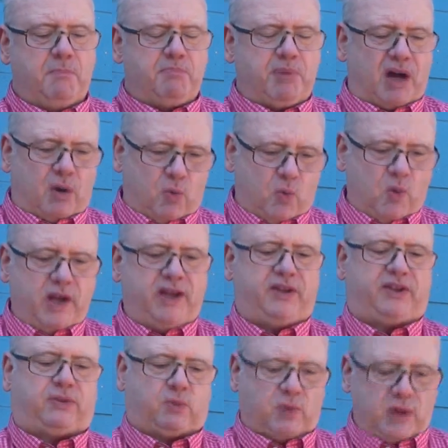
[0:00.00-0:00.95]
but
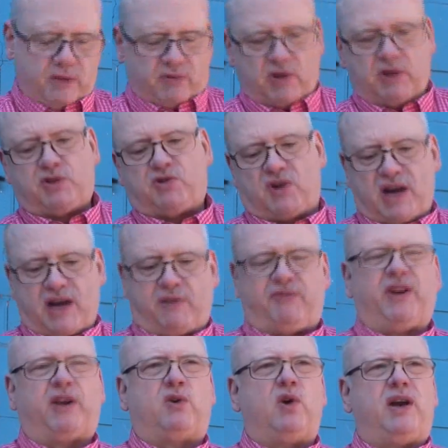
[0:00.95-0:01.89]
with river
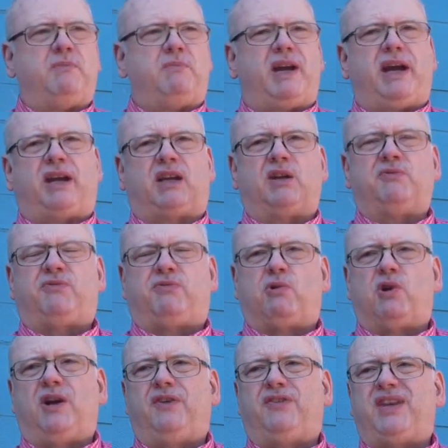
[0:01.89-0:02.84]
traffic going back and
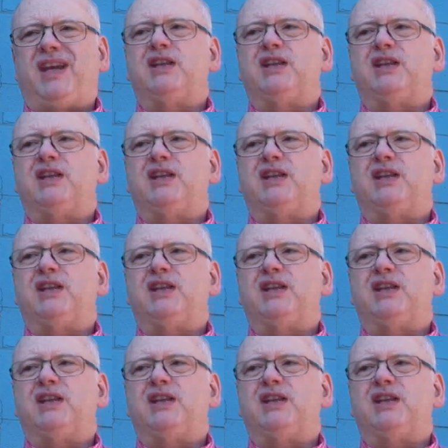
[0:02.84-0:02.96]
forth,